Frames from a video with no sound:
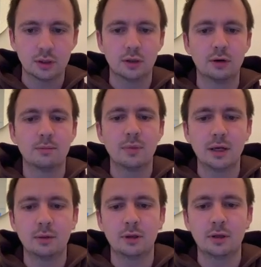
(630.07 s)
There are
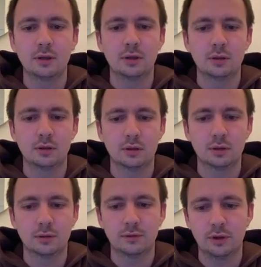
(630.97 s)
many
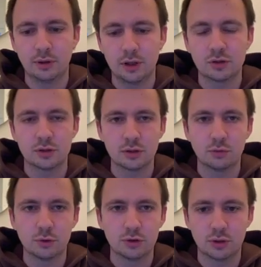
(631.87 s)
variations in
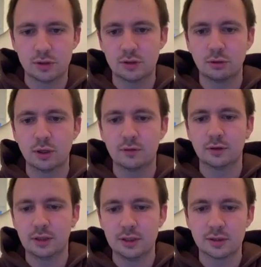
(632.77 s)
which you can still have a
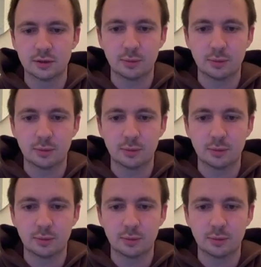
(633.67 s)
decent,